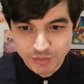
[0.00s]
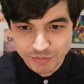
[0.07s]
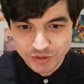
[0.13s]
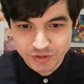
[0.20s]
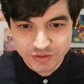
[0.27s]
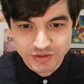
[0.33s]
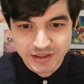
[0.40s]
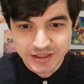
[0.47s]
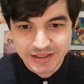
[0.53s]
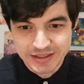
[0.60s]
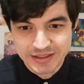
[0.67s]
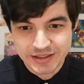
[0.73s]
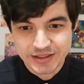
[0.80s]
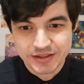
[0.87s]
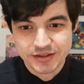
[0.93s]
be doing that
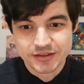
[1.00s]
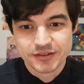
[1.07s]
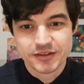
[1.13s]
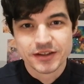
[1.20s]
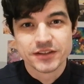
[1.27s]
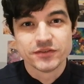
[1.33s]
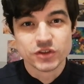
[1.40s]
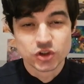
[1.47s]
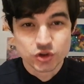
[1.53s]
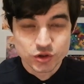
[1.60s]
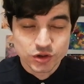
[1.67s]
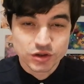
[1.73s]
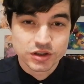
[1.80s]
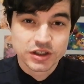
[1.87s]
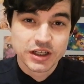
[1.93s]
again, that's for
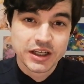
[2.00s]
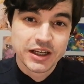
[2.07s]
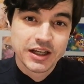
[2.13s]
sure.